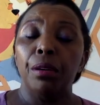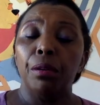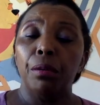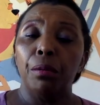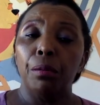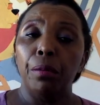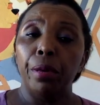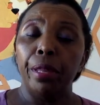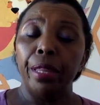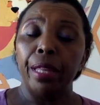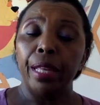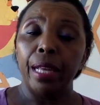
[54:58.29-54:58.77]

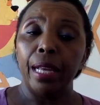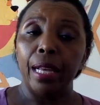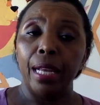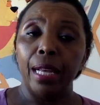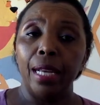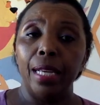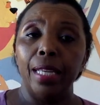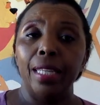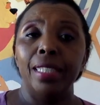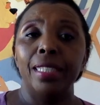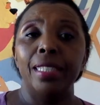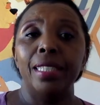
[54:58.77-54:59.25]
with
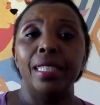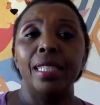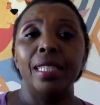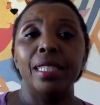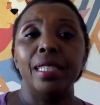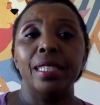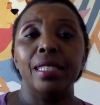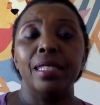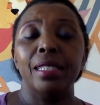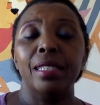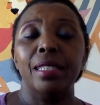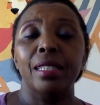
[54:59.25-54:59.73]

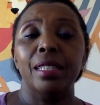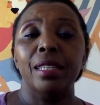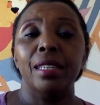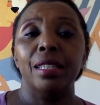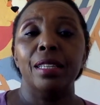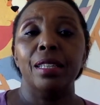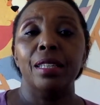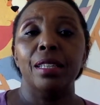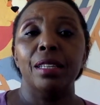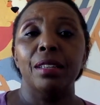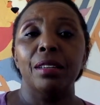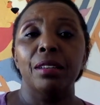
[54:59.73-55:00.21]
kindness,
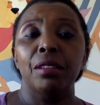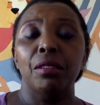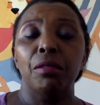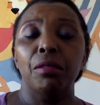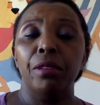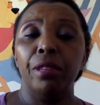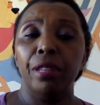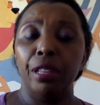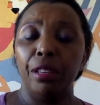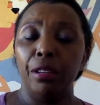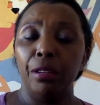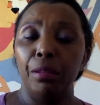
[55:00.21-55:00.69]

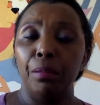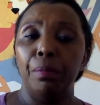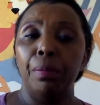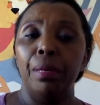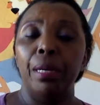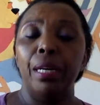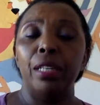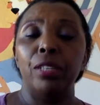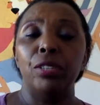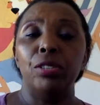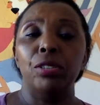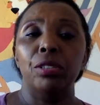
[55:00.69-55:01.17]
with
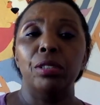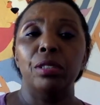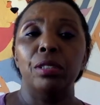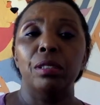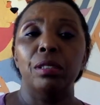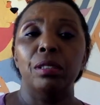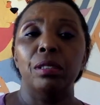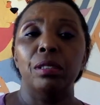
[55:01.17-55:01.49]
compassion,